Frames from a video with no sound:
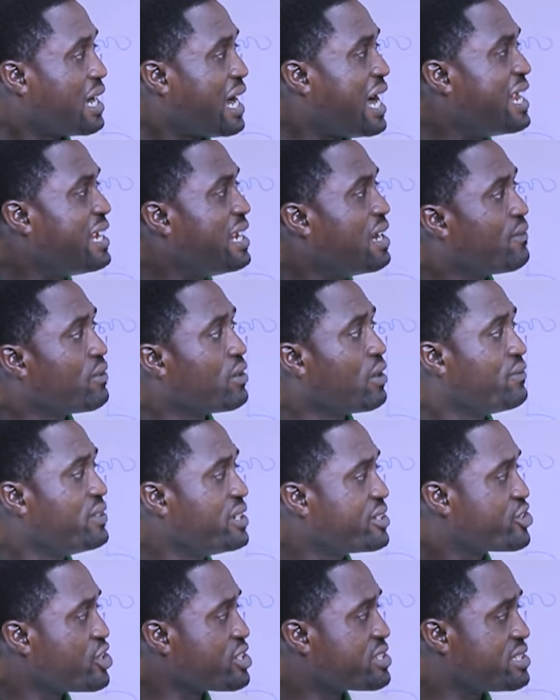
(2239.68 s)
High level of
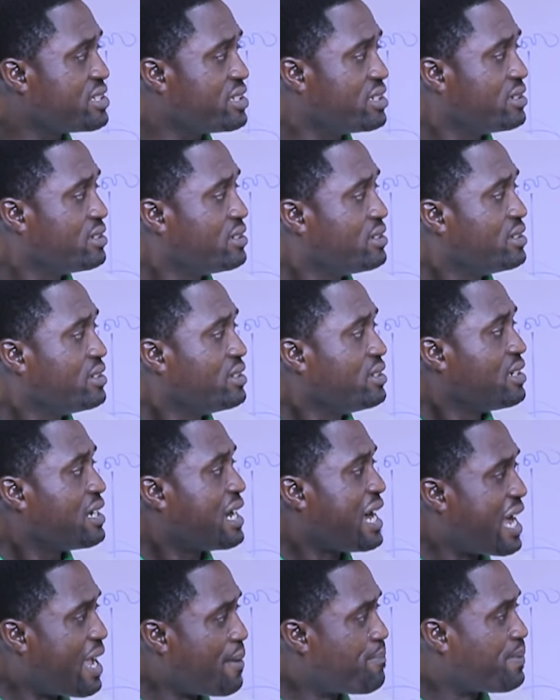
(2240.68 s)
literacy,
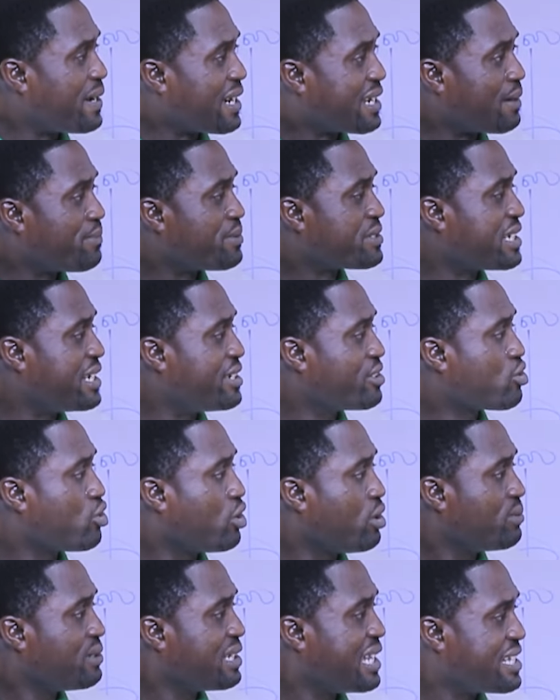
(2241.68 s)
high per capita
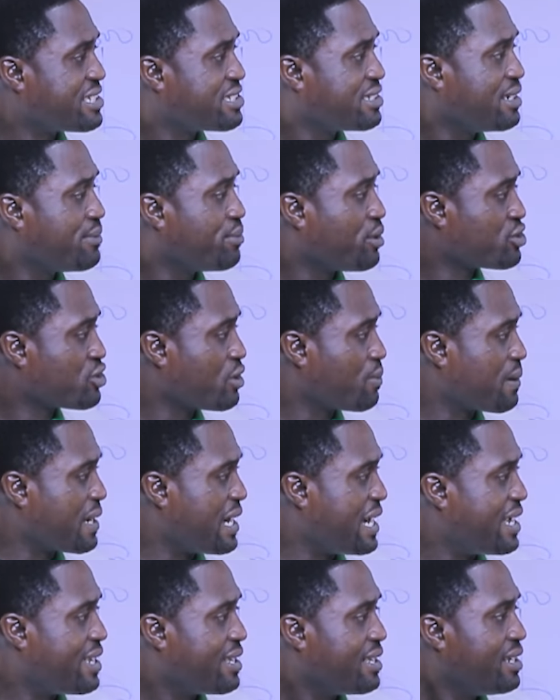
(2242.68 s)
income, large labor
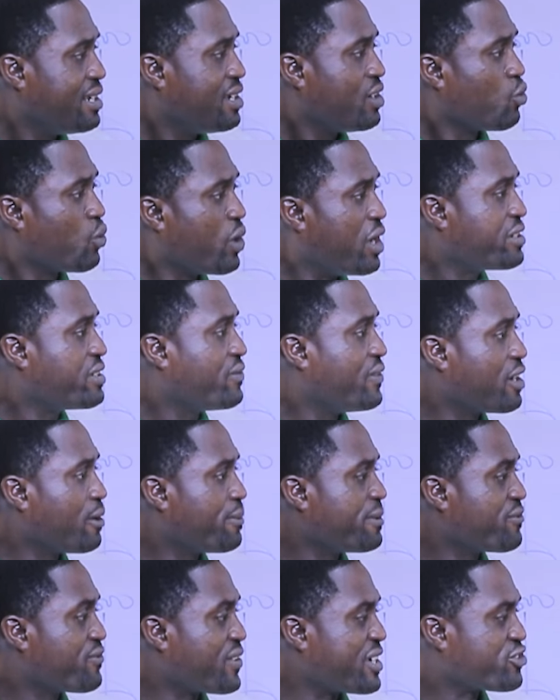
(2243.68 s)
supply,
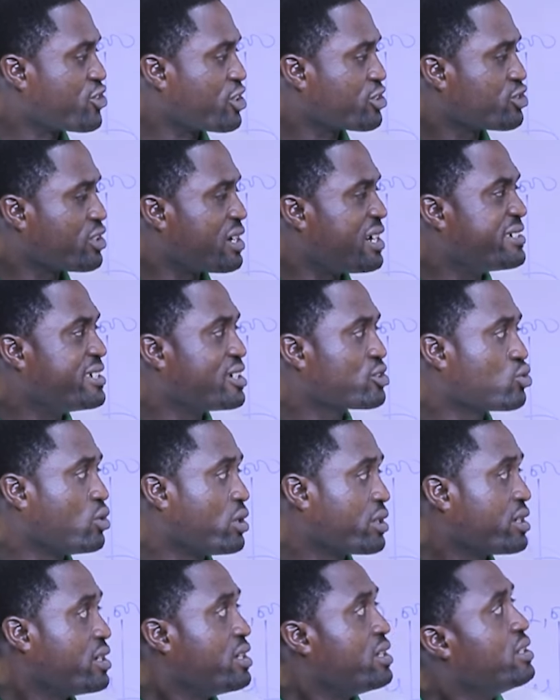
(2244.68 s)
well-developed infrastructural
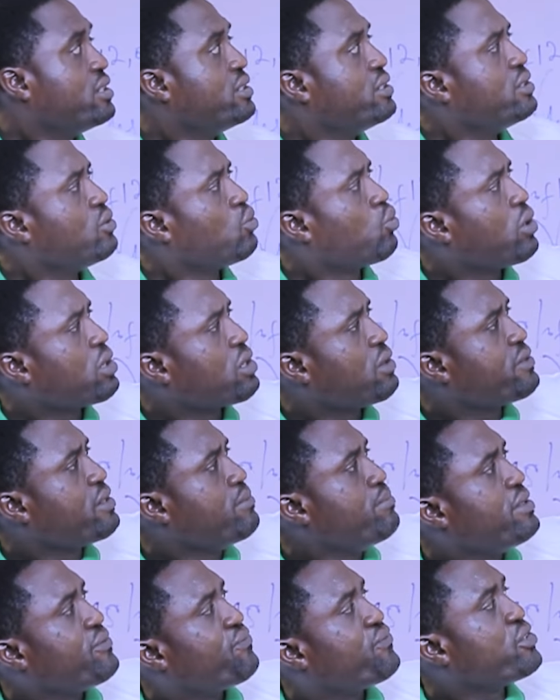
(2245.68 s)
network. One of
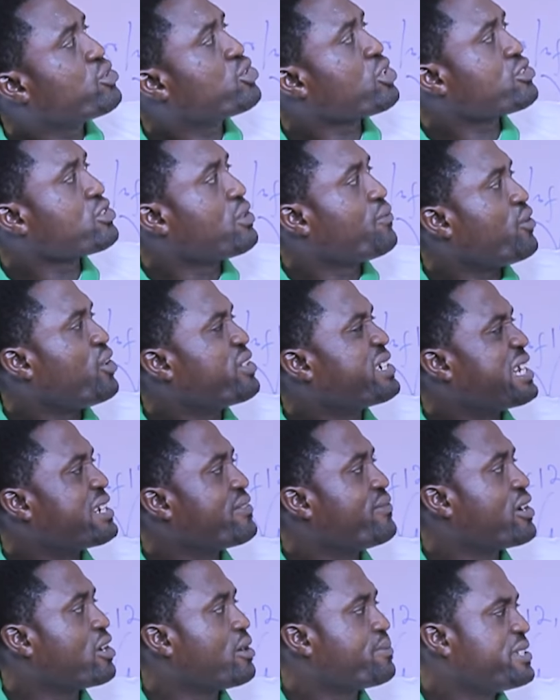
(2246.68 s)
the features of
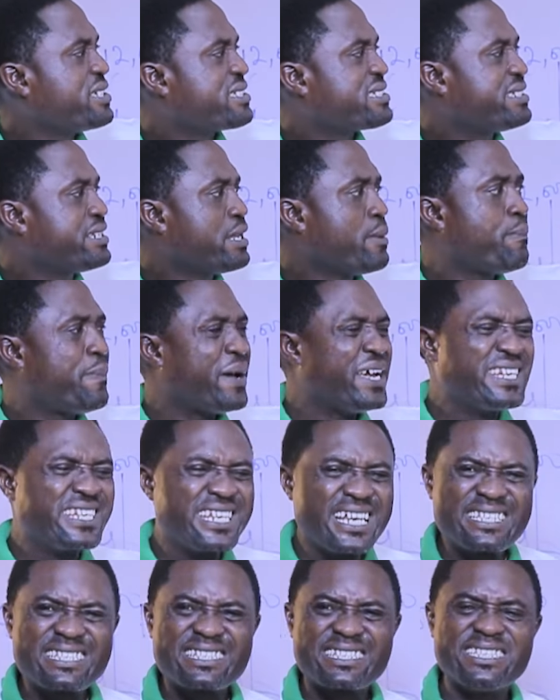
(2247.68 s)
underdeveloped is
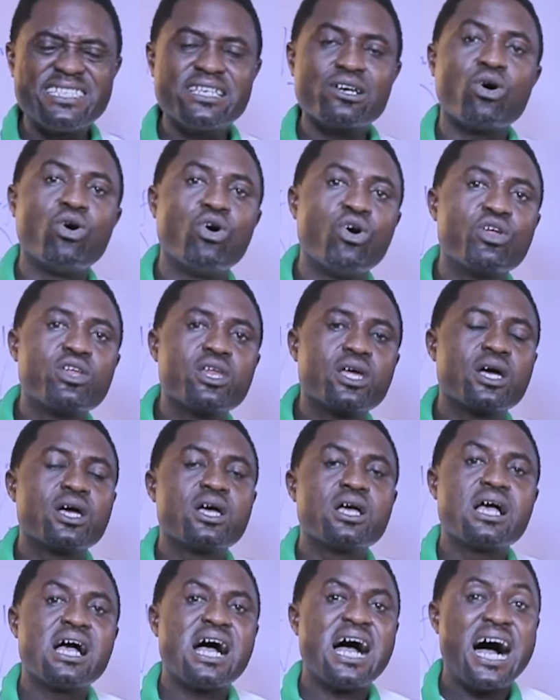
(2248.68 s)
dependency on
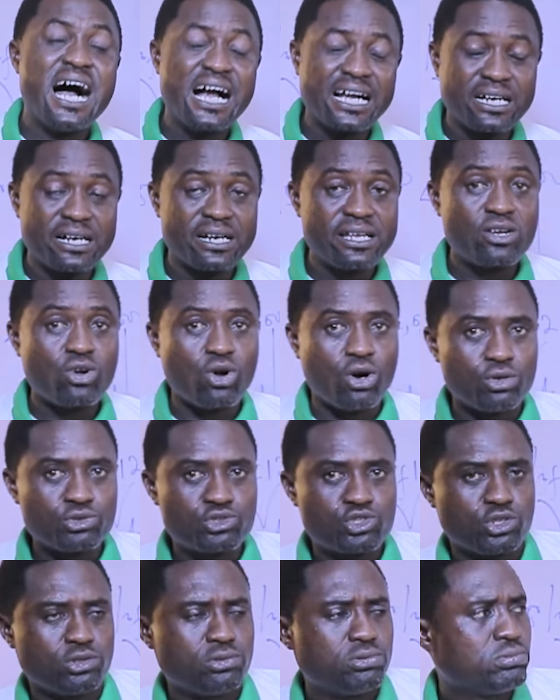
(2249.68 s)

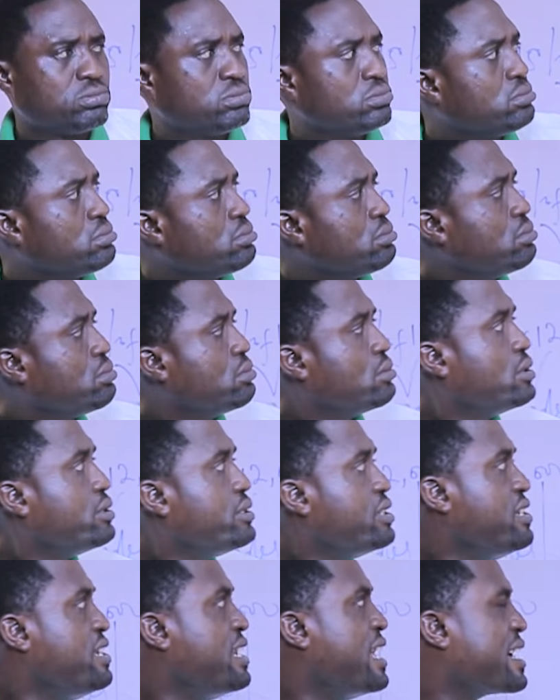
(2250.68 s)
agriculture.
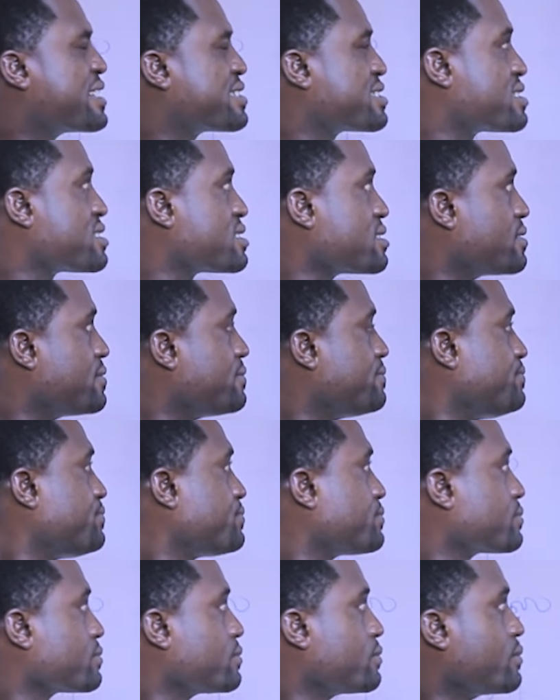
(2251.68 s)
The next
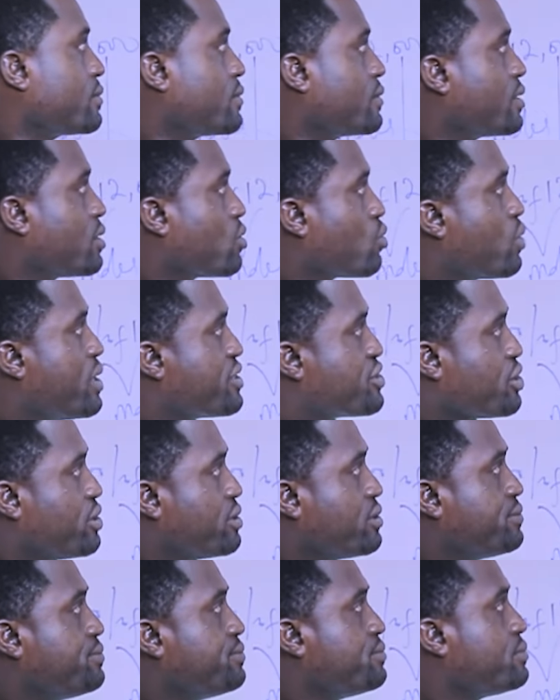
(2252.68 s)

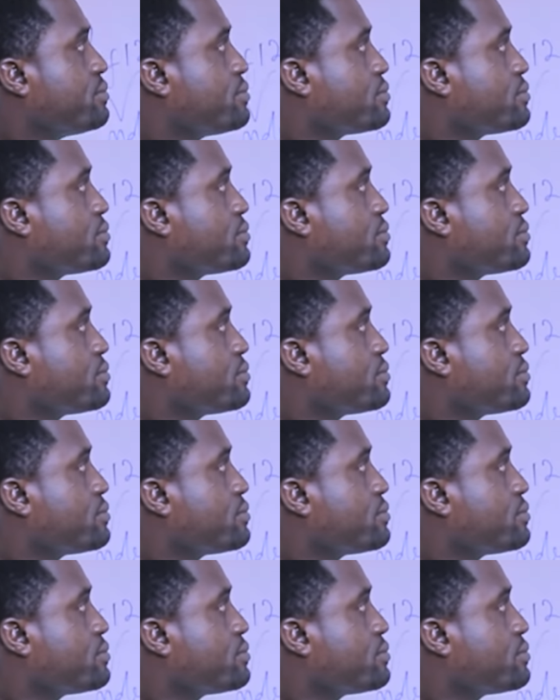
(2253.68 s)
question.